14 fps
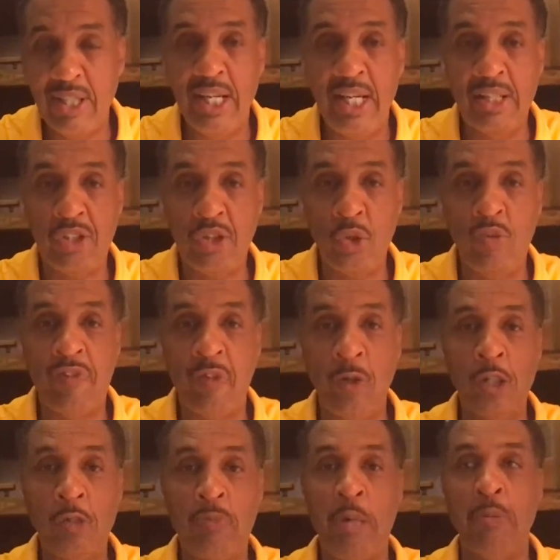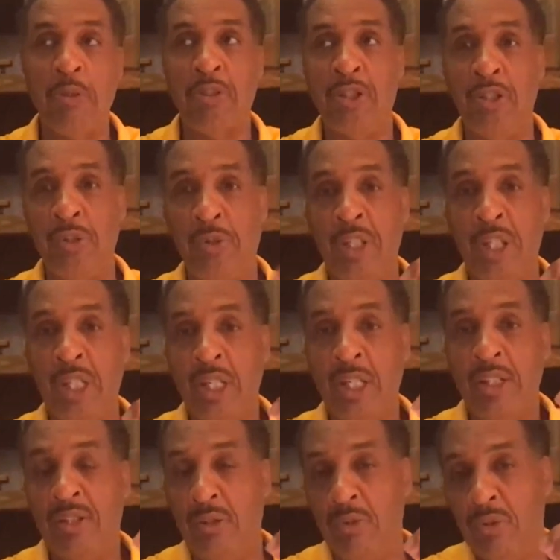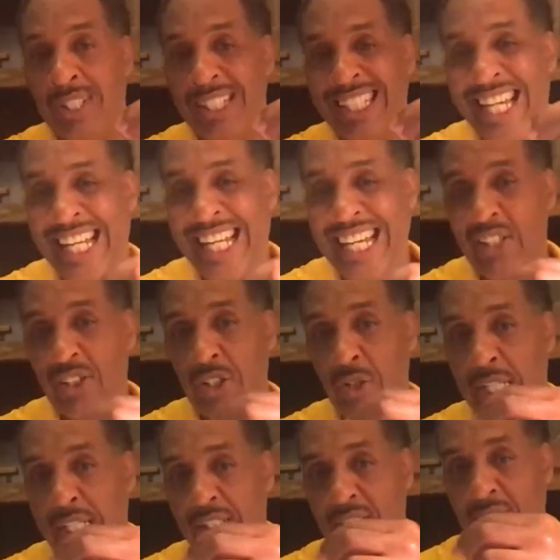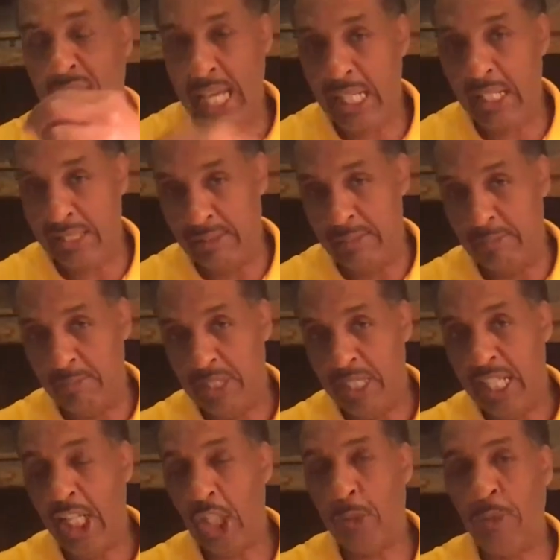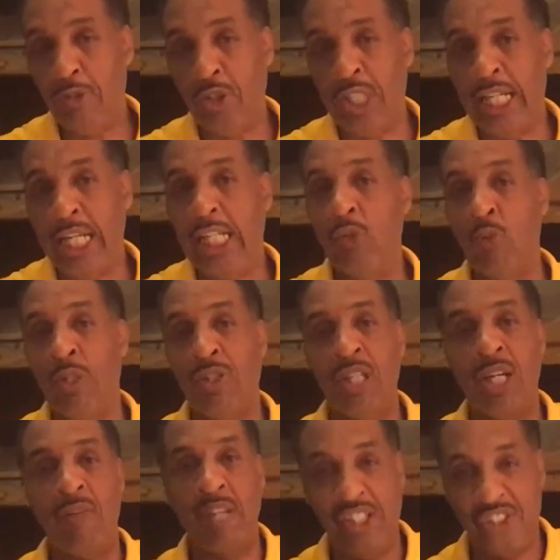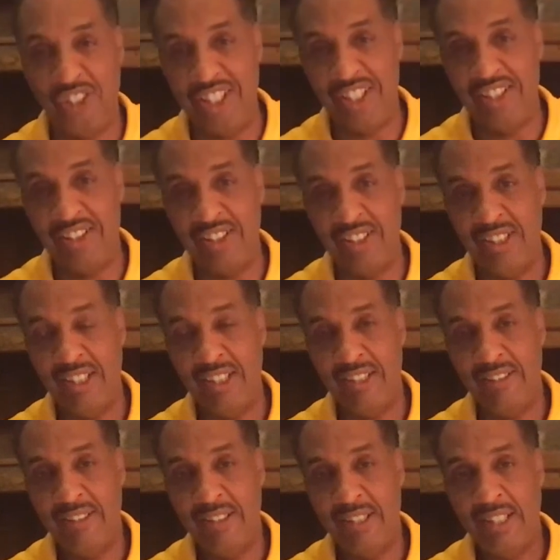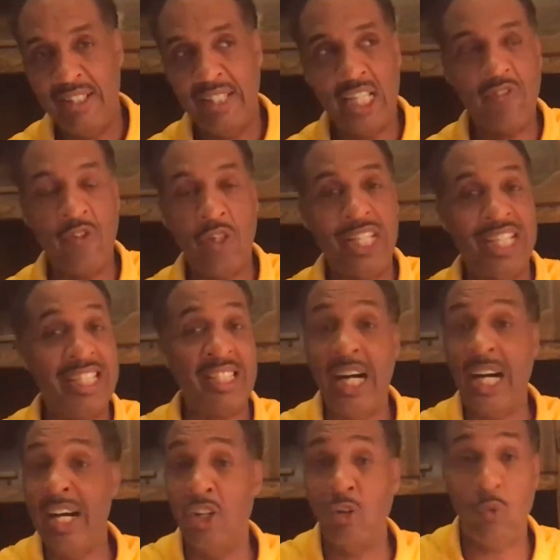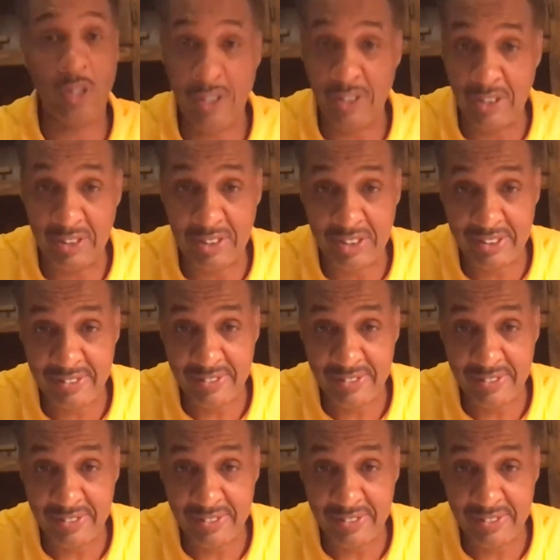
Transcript: is to influence people to to get into his kingdom, his spiritual kingdom where salvation is. That's for the entire world.